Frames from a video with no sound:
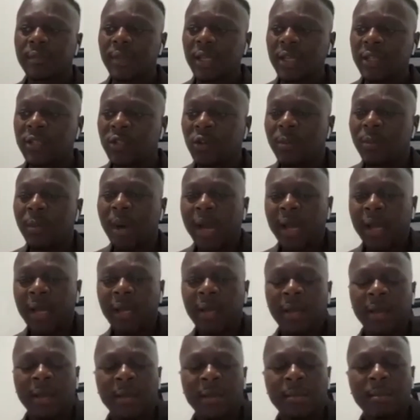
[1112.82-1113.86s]
So
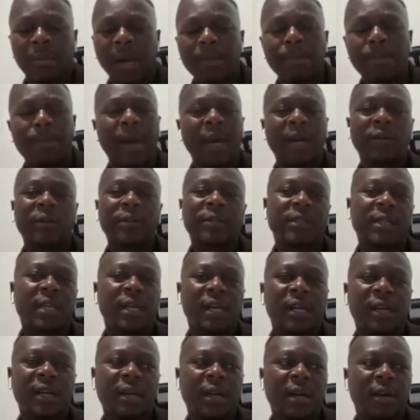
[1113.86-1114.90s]
my battles
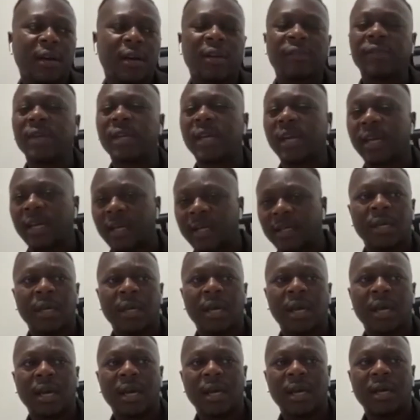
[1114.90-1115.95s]
are every day.
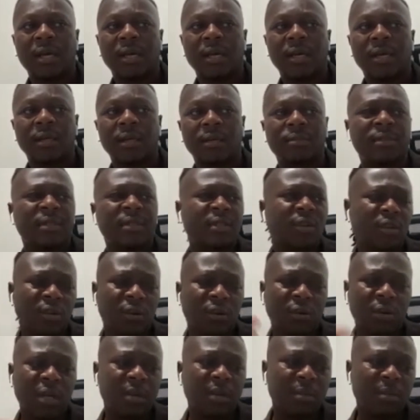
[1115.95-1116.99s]
It's not
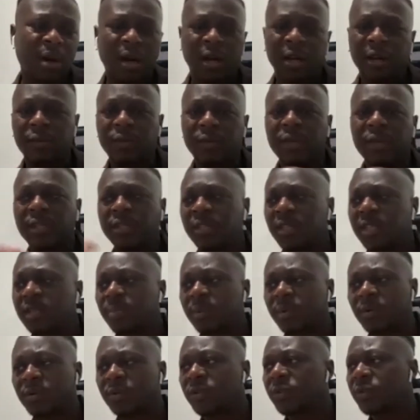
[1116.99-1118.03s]
only in market research but
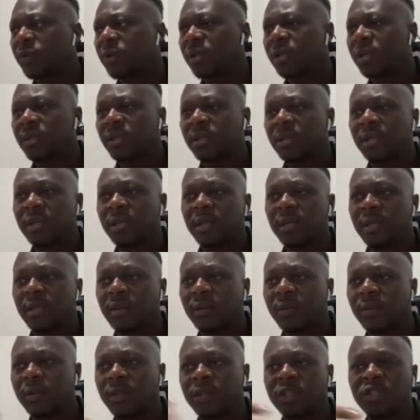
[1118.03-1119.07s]
also in
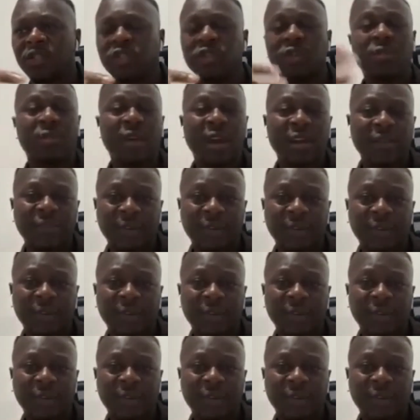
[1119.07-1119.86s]
geographic.